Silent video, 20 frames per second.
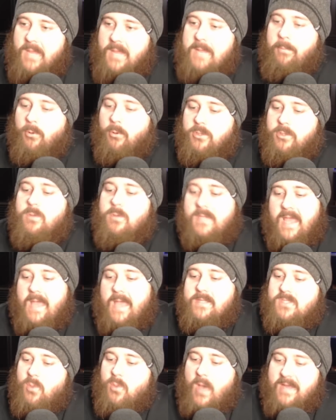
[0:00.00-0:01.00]
people do
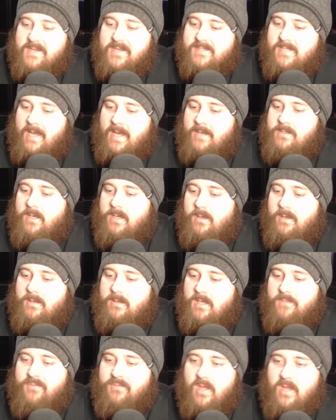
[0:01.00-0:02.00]
get to Adesanya
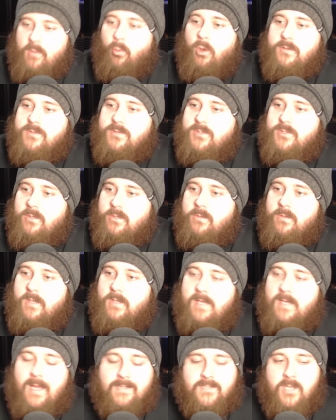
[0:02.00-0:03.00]
if they want to.
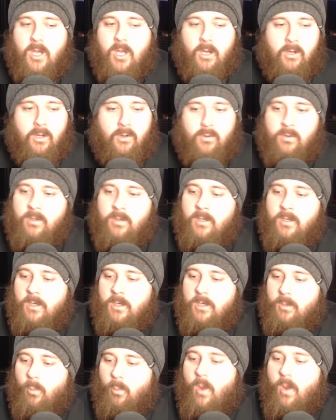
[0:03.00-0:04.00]
He has no
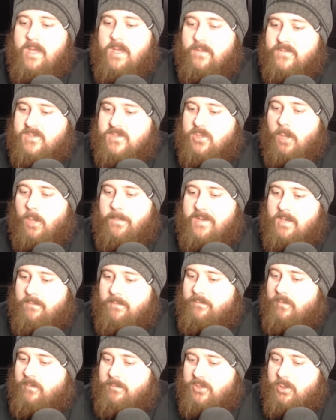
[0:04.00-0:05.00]
way of stopping
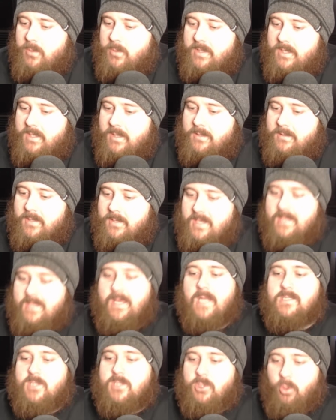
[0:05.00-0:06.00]
them from doing it. He
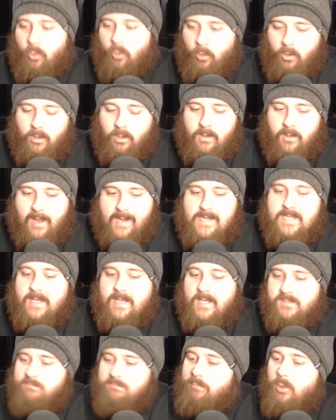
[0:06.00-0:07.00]
gets caught and he
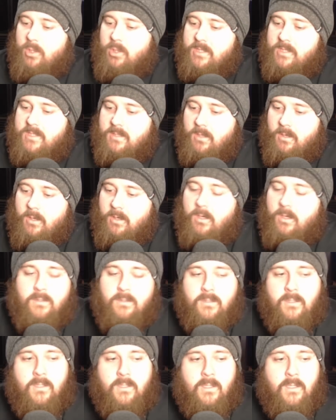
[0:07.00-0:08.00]
gets bullied a lot
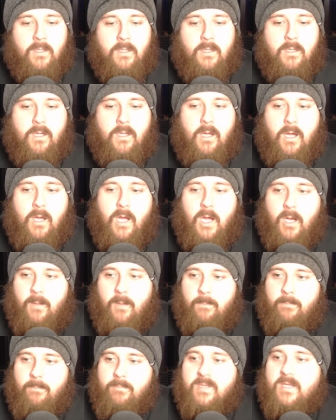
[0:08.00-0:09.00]

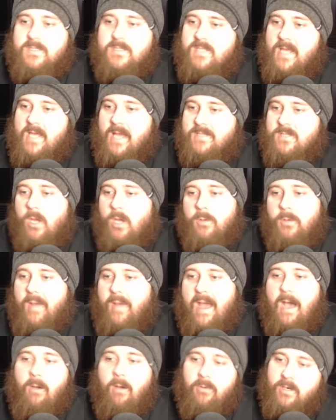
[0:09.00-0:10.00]
because he has no
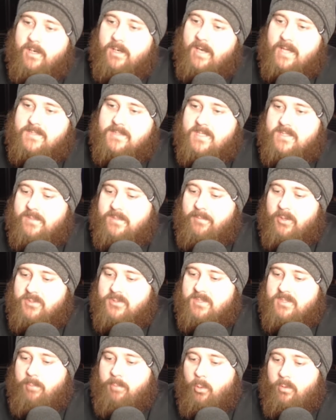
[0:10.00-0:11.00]
power unless it's the
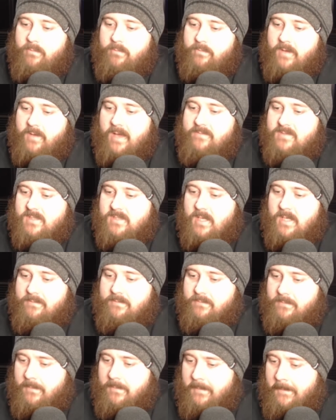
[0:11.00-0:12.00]
most important fight of his
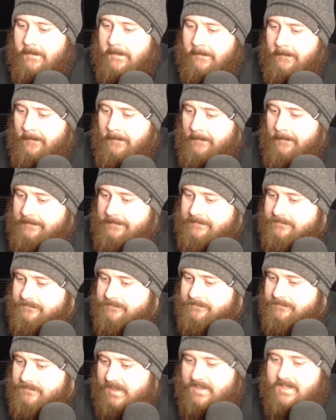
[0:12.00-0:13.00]
life.
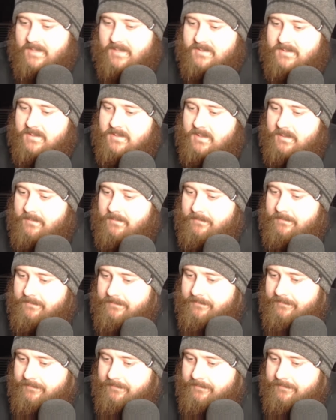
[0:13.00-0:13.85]
And he has a tit.